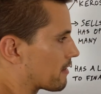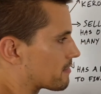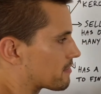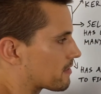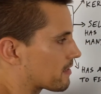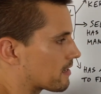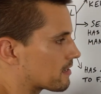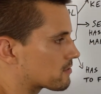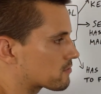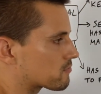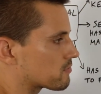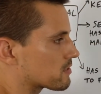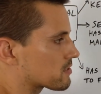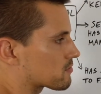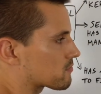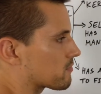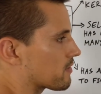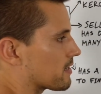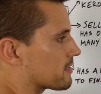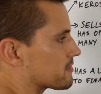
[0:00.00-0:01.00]
The
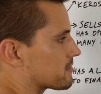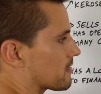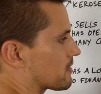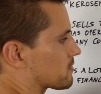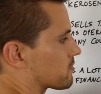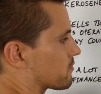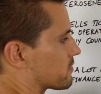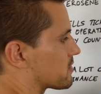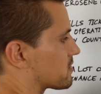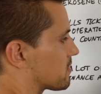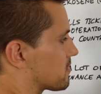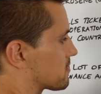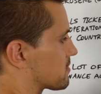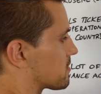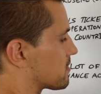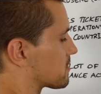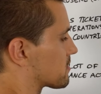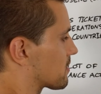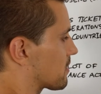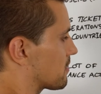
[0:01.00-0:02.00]
interest rates, as we just
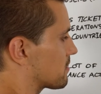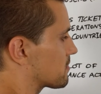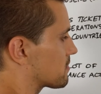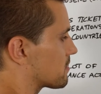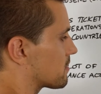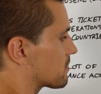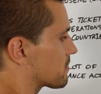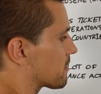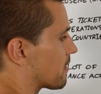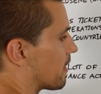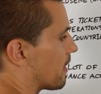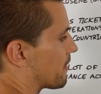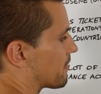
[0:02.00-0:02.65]
discussed it,